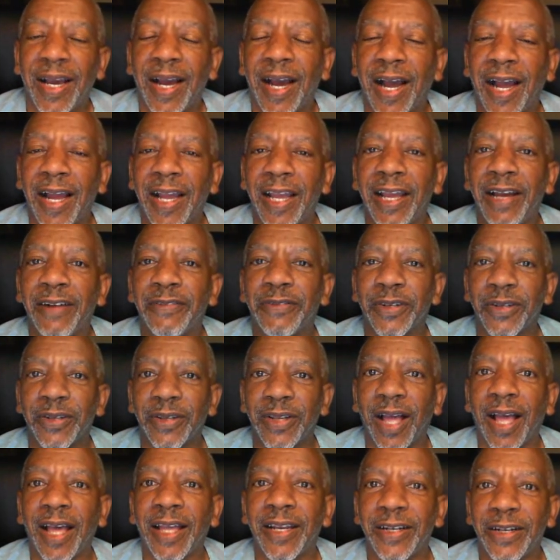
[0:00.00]
I have a
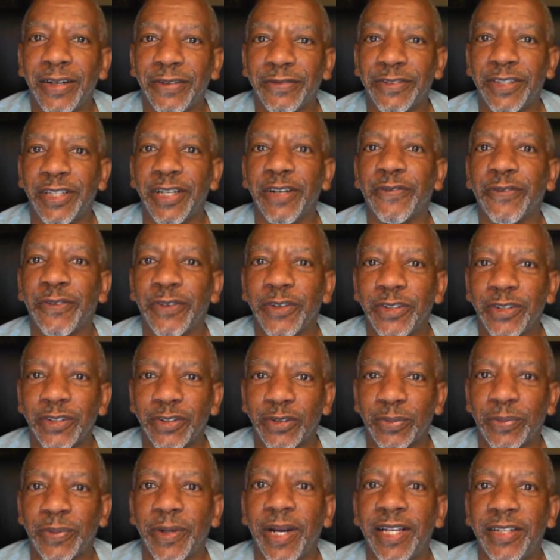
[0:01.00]
lot of different
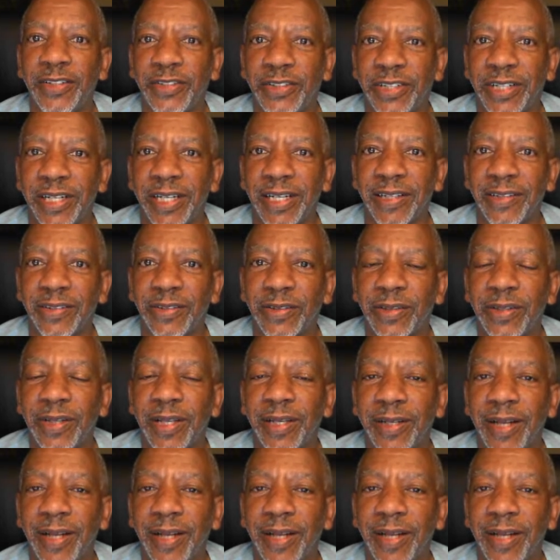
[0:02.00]
spreadsheets.